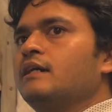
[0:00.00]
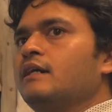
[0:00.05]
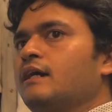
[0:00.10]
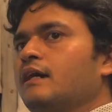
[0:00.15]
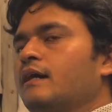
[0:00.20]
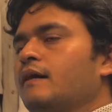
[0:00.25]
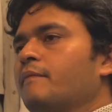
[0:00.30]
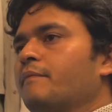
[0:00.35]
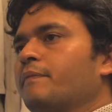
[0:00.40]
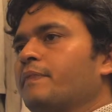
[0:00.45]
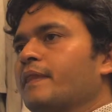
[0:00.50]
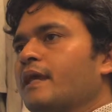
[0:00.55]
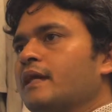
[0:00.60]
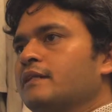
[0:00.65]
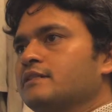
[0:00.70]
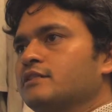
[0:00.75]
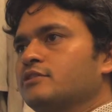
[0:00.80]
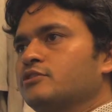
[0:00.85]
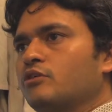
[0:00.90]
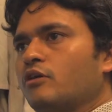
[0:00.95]

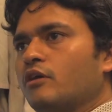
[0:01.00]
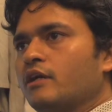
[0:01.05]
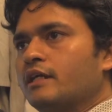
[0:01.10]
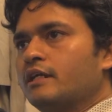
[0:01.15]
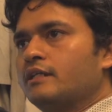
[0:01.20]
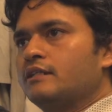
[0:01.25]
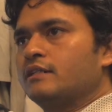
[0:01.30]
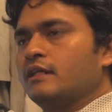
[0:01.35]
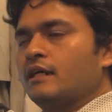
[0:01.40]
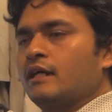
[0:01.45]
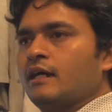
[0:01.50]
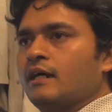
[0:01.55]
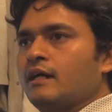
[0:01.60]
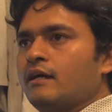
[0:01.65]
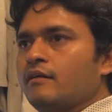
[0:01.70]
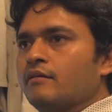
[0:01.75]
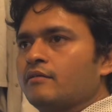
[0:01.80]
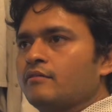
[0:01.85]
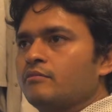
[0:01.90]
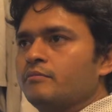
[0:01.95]
as a solid
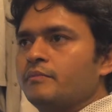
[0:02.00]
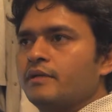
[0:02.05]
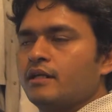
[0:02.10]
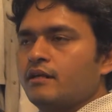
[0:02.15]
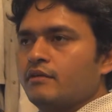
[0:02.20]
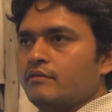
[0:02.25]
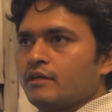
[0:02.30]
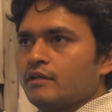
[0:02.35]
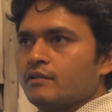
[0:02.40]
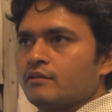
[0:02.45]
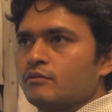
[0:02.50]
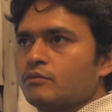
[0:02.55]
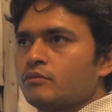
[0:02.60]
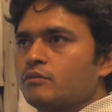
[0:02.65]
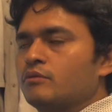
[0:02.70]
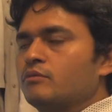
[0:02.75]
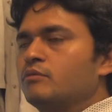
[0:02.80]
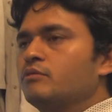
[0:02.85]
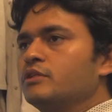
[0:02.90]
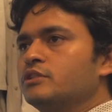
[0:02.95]
mineral,
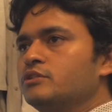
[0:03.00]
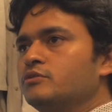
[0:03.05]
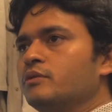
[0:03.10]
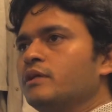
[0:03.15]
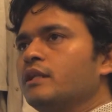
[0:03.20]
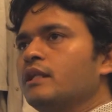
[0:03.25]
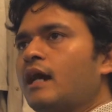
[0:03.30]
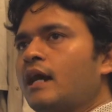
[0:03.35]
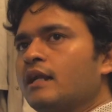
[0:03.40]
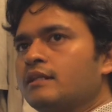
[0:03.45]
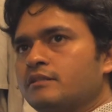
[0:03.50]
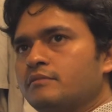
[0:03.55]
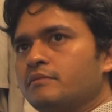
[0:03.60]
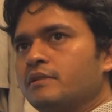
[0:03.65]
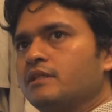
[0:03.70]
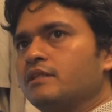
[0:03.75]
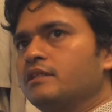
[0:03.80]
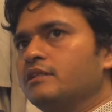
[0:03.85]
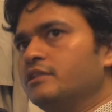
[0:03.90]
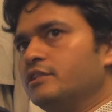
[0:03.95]
which will
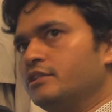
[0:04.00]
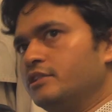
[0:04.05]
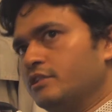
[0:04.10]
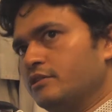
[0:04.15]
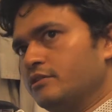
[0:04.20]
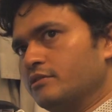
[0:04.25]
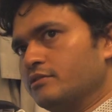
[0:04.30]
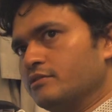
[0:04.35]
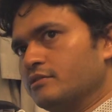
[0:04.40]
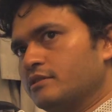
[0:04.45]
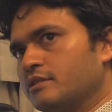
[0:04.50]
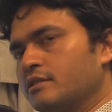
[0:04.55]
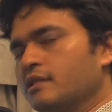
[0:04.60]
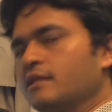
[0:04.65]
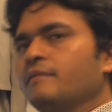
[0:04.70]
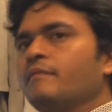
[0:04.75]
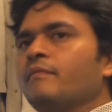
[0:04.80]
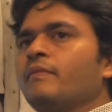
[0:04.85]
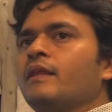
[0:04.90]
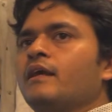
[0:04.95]
ultimately reduce
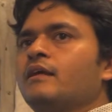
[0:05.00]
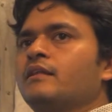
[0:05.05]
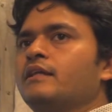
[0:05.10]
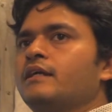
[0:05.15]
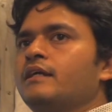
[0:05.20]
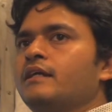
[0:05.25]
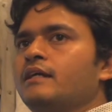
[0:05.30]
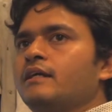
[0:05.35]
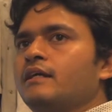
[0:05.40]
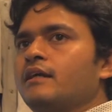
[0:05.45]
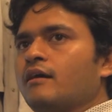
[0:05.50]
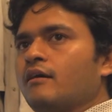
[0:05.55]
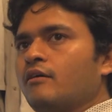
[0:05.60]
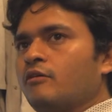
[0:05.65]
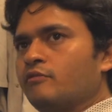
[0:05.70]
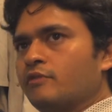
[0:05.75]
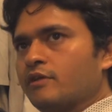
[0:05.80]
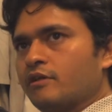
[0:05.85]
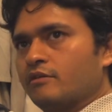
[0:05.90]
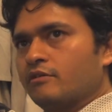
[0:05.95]
the
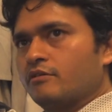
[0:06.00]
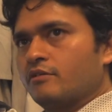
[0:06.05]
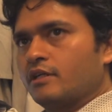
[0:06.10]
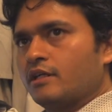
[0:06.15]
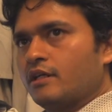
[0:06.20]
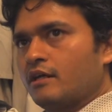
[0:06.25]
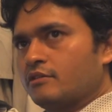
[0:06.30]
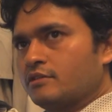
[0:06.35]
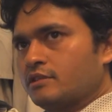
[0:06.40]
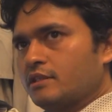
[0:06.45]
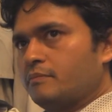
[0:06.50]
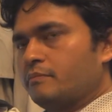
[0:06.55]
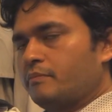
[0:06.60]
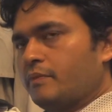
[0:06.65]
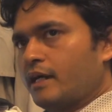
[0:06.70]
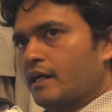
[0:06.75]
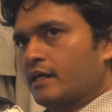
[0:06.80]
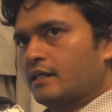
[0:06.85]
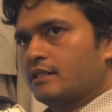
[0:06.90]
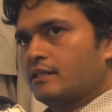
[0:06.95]
overall greenhouse
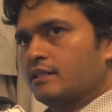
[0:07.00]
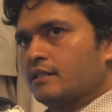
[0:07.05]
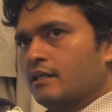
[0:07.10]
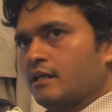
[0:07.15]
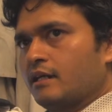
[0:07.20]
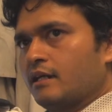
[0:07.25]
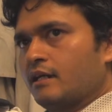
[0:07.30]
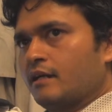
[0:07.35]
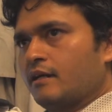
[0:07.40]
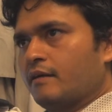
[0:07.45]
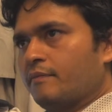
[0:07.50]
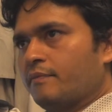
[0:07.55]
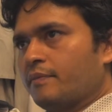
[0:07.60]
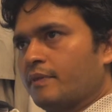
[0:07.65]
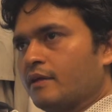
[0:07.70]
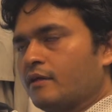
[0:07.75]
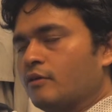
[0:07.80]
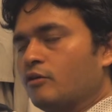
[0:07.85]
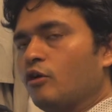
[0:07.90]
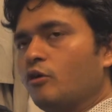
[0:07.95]
impact
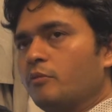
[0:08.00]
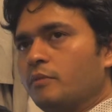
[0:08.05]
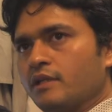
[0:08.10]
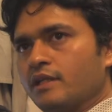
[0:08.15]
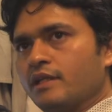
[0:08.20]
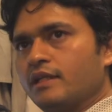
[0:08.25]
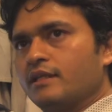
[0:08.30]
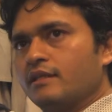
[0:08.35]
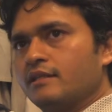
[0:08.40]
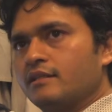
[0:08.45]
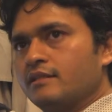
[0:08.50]
globally.